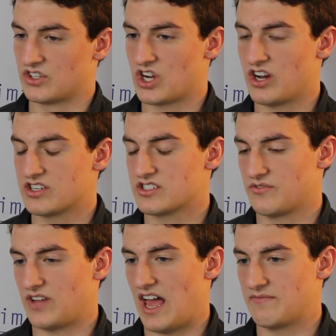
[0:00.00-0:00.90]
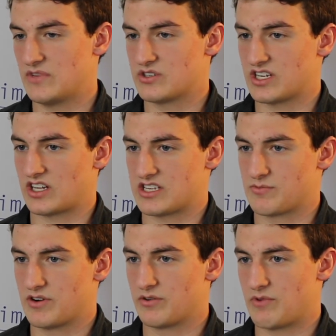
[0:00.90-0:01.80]
tons of live music as
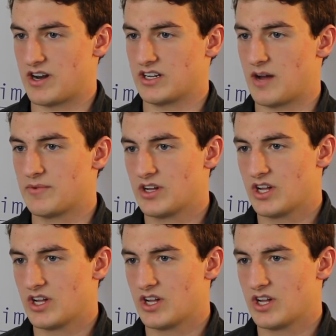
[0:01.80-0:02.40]
we were running up